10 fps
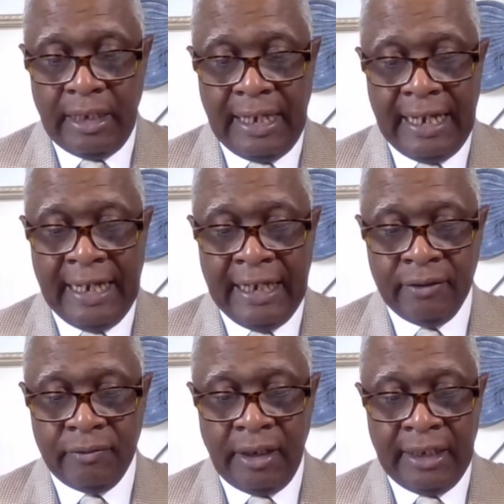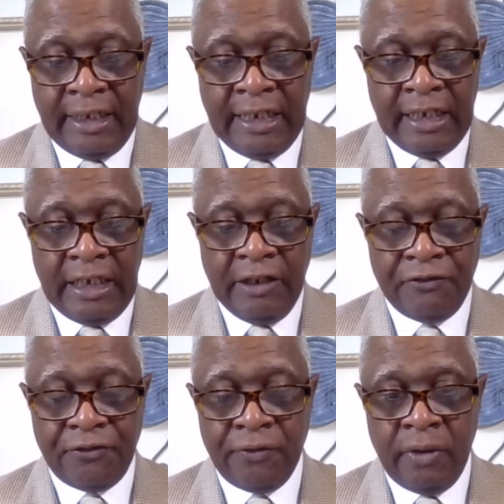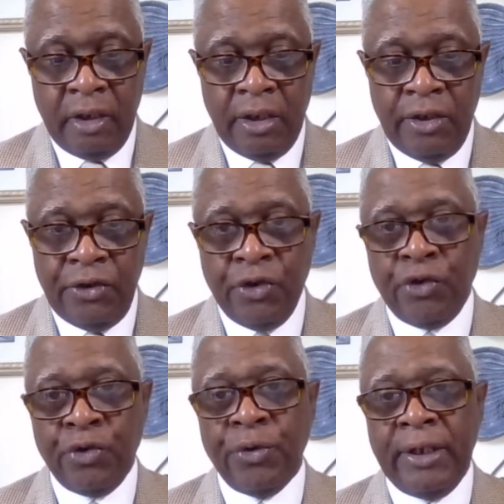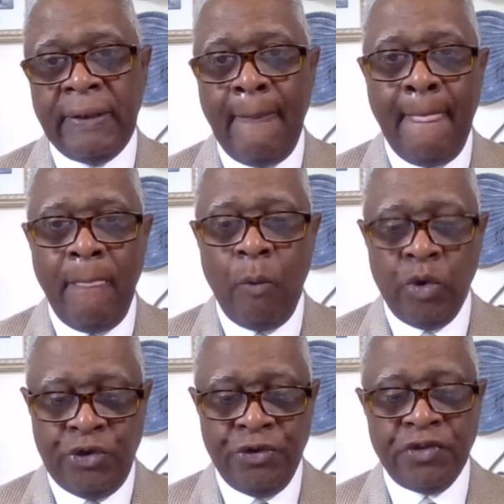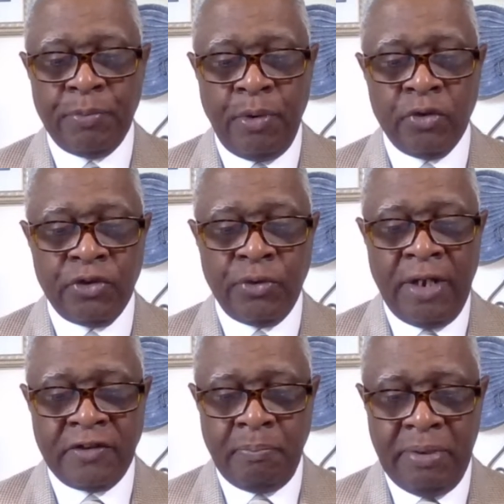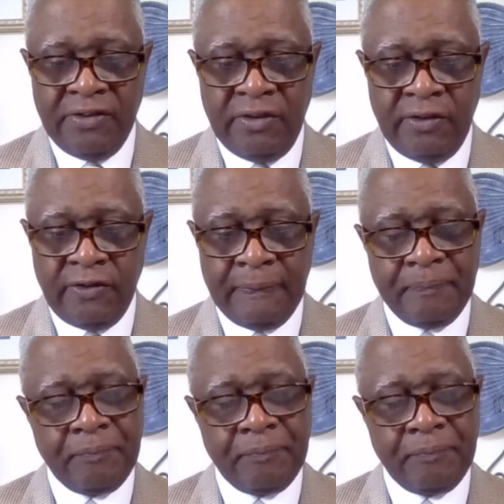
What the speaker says: And again, if you're doing what you're supposed to do as a business,